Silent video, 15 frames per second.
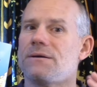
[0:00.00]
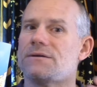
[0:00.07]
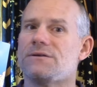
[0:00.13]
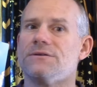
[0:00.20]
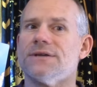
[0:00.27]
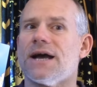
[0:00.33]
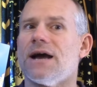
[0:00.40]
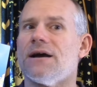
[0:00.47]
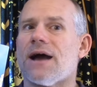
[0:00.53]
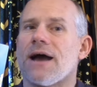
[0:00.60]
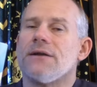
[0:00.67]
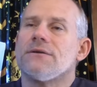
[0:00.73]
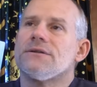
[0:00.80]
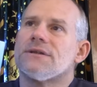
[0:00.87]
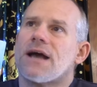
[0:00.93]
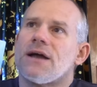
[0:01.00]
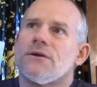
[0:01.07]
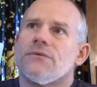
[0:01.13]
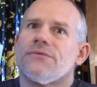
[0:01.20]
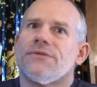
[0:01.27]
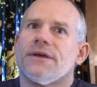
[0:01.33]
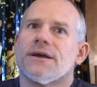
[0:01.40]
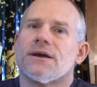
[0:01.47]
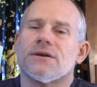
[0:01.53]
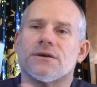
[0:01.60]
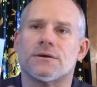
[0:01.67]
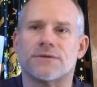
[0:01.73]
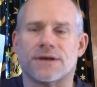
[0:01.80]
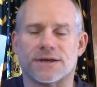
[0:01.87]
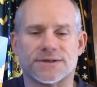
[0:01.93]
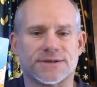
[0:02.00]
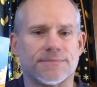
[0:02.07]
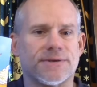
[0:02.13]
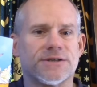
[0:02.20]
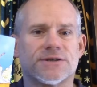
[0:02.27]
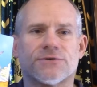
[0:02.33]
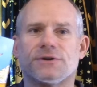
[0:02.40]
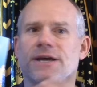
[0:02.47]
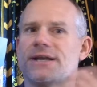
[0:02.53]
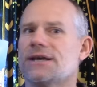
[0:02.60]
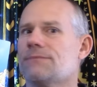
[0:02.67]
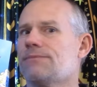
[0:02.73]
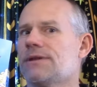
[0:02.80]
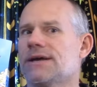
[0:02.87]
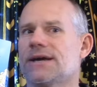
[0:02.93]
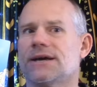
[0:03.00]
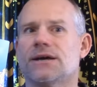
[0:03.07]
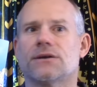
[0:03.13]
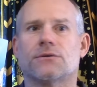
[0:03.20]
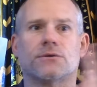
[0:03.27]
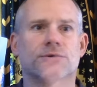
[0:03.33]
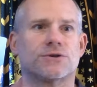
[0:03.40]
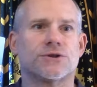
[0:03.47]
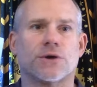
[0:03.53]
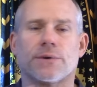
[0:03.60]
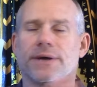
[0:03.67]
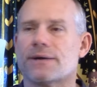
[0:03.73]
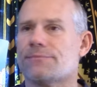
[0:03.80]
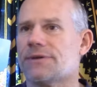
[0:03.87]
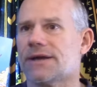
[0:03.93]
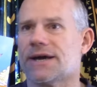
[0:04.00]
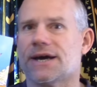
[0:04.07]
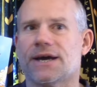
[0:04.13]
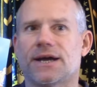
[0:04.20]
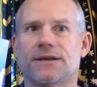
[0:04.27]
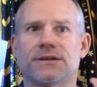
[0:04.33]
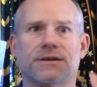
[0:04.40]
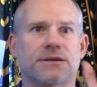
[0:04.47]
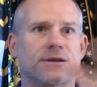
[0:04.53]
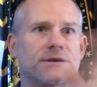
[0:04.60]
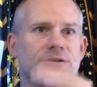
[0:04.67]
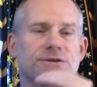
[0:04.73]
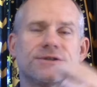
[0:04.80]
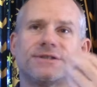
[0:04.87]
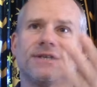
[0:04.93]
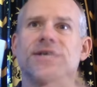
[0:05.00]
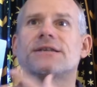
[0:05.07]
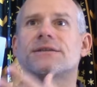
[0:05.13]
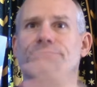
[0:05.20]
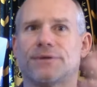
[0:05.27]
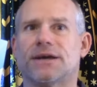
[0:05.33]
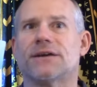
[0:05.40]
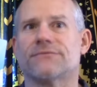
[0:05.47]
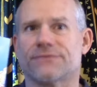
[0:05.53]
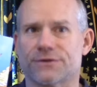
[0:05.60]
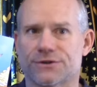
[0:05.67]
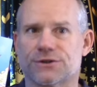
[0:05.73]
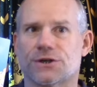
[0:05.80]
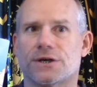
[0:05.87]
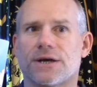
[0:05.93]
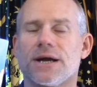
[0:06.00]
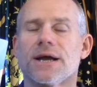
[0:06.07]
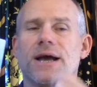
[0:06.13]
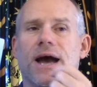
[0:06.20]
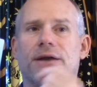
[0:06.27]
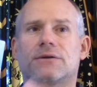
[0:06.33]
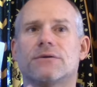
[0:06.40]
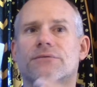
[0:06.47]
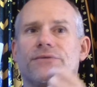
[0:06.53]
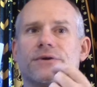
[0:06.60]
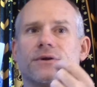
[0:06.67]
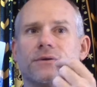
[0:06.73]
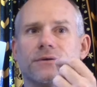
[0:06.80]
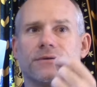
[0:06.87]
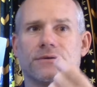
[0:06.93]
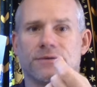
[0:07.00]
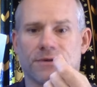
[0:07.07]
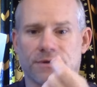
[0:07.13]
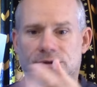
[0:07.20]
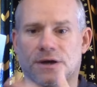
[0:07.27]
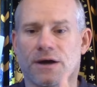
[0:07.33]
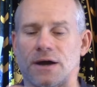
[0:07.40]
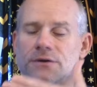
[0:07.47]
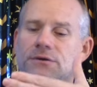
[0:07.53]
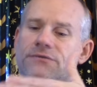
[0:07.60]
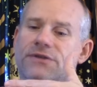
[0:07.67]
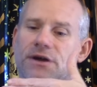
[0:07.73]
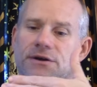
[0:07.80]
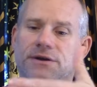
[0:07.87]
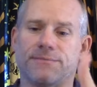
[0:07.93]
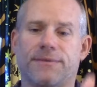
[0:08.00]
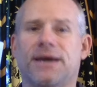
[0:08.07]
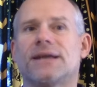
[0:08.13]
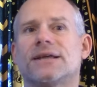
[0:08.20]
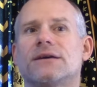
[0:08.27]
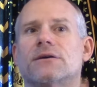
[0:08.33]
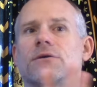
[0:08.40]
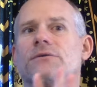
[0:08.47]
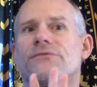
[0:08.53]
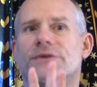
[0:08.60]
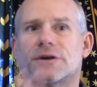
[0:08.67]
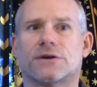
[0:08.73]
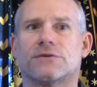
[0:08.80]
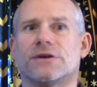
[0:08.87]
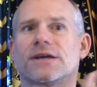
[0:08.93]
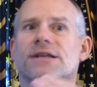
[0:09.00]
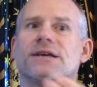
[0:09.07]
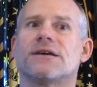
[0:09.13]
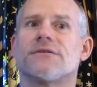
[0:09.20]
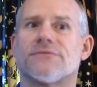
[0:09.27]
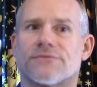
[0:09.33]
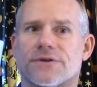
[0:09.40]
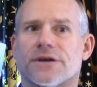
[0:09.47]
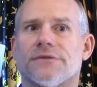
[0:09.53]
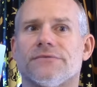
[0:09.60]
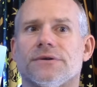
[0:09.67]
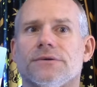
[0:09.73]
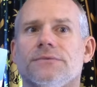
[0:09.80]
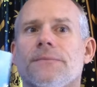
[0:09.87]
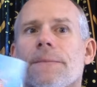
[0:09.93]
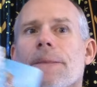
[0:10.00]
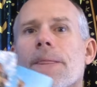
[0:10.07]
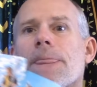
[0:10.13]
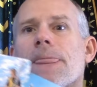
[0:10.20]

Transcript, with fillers: You're not. I don't. I don't think like somebody's creating a plan or showing a plan. You're seeing the plan for sure. I don't know if they're. They. I don't know if they already made it or if they're creating it in front of you.